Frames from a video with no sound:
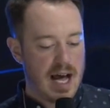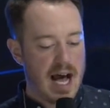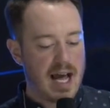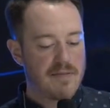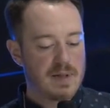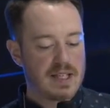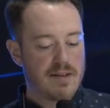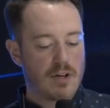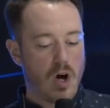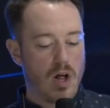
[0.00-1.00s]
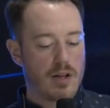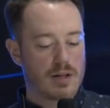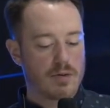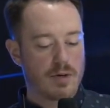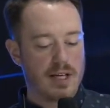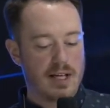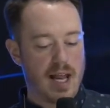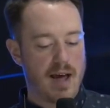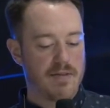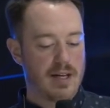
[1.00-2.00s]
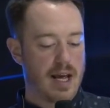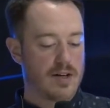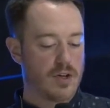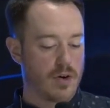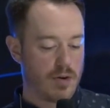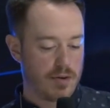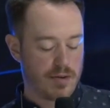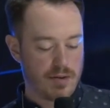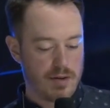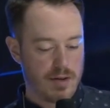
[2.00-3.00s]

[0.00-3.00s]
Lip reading: I have been given all authority in heaven and on earth.